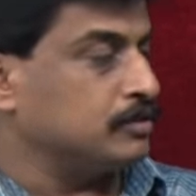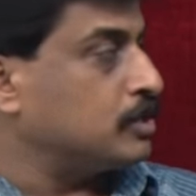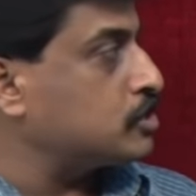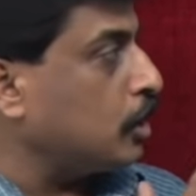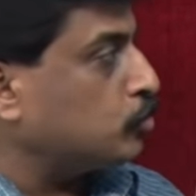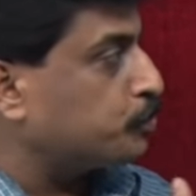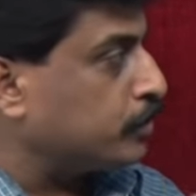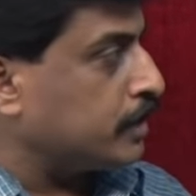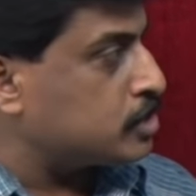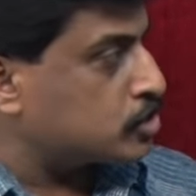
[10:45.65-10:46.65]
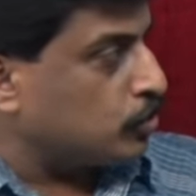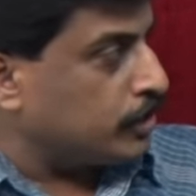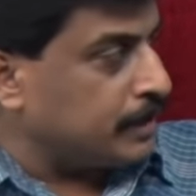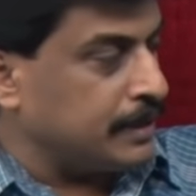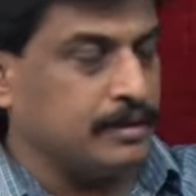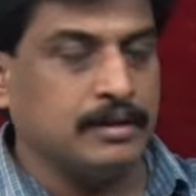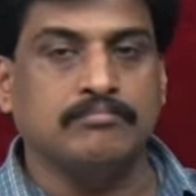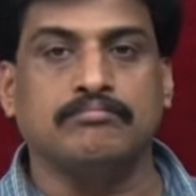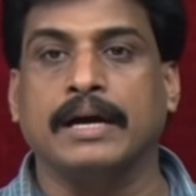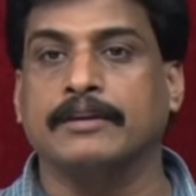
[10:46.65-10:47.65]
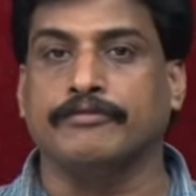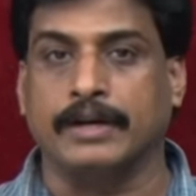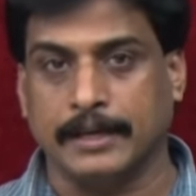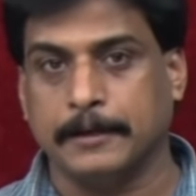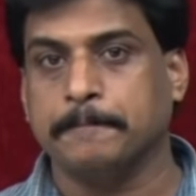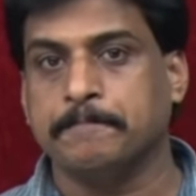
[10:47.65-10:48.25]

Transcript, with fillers: this output is storing in my file